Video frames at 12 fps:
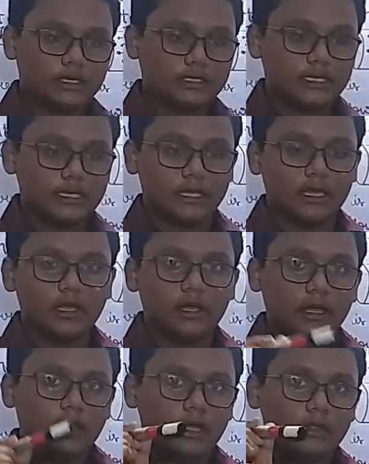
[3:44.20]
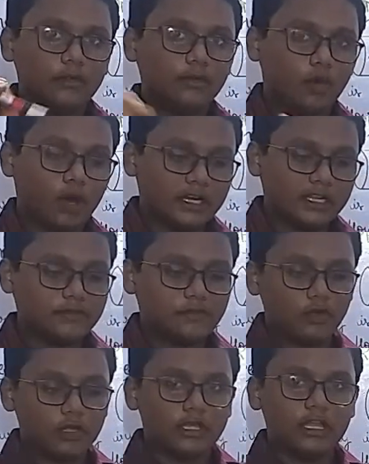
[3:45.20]
see, water is
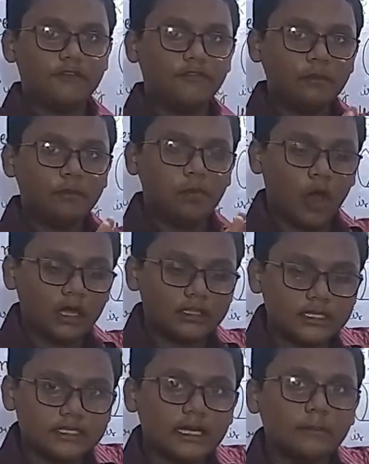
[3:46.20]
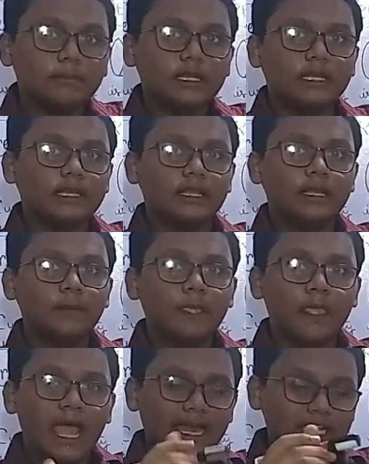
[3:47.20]
flowing. If we block this completely
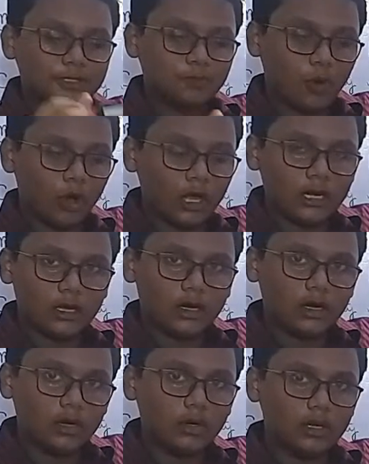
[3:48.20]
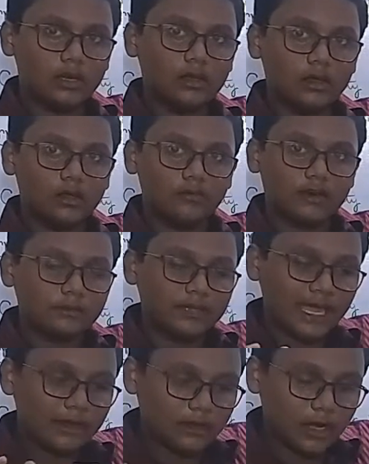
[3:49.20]
and a small hole, from
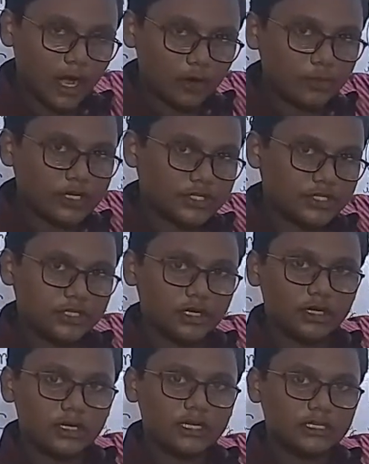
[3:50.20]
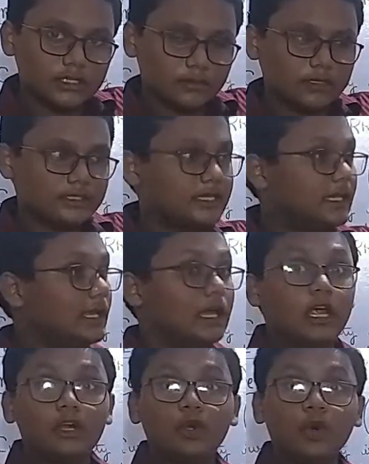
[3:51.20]
that how much? See,
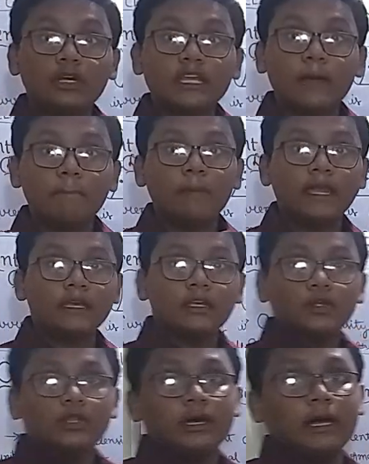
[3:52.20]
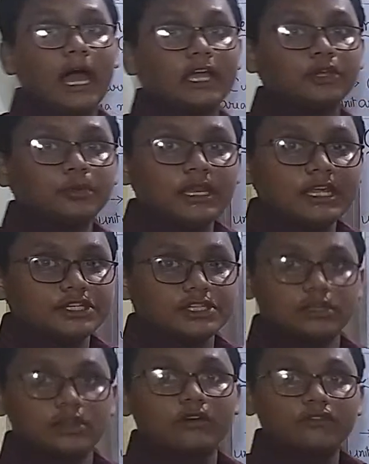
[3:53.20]
don't compare it to the
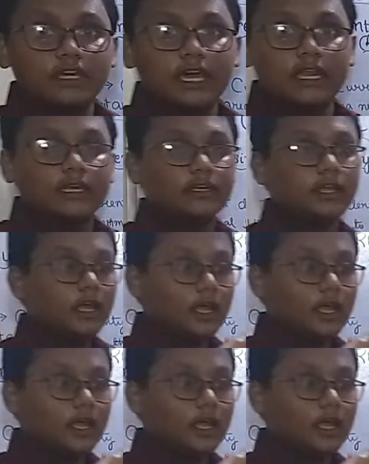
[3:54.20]
accumulation of the current.